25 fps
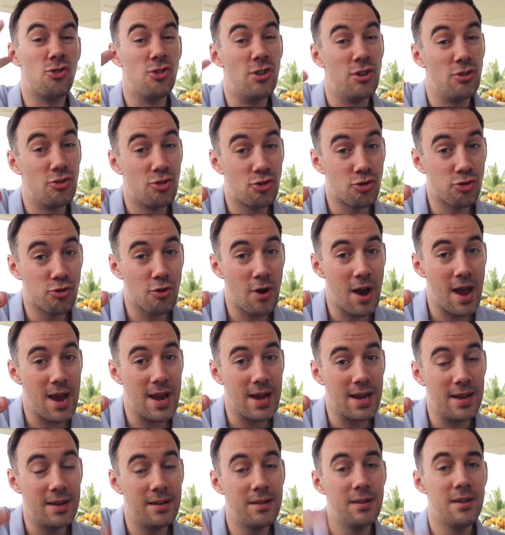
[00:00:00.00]
and
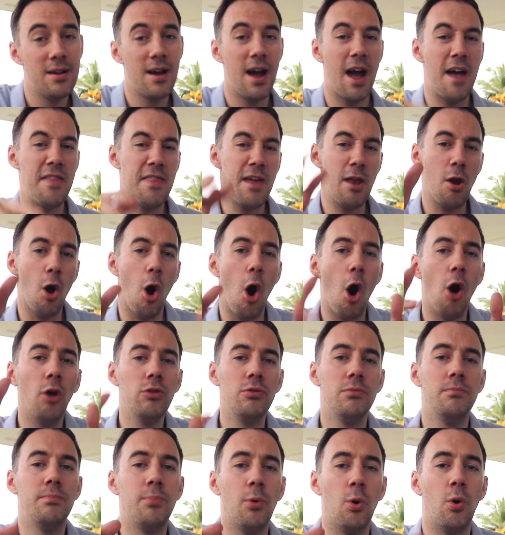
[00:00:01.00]
train, and then
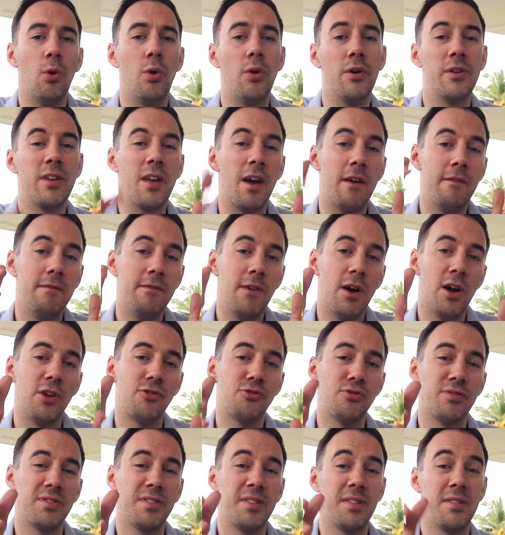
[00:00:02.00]
onboard a
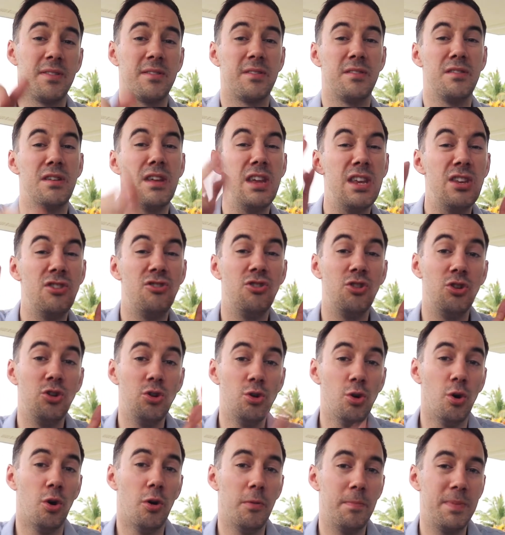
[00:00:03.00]
virtual assistant into
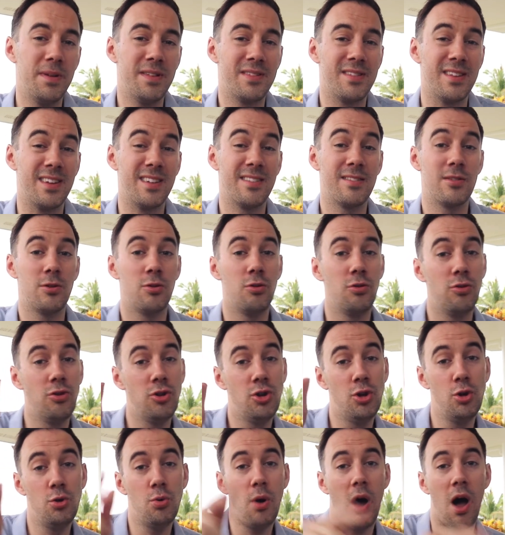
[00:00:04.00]
your business
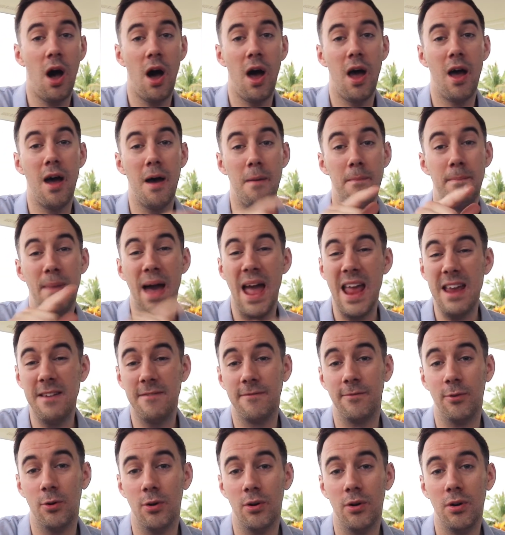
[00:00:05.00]
who you hire and pay
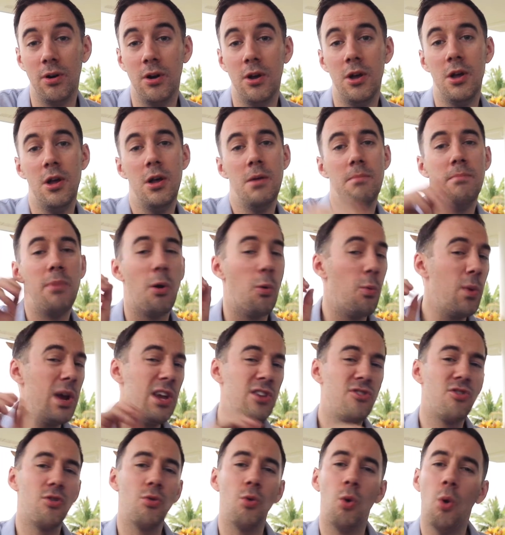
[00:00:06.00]
for, but
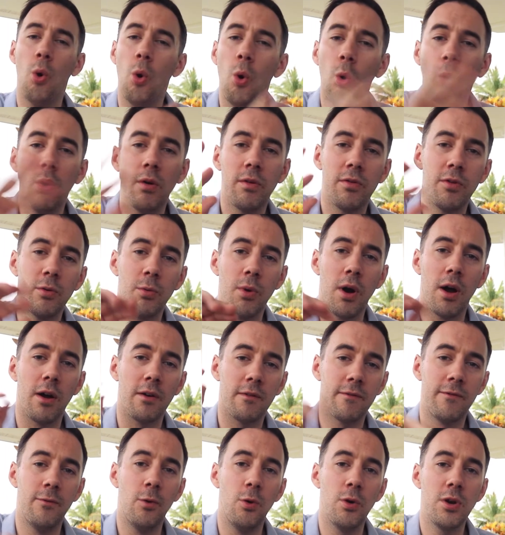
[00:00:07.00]
we do all of the
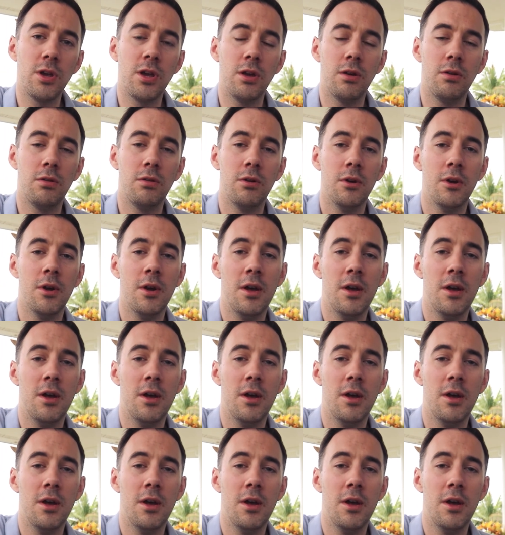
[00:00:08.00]
work for you,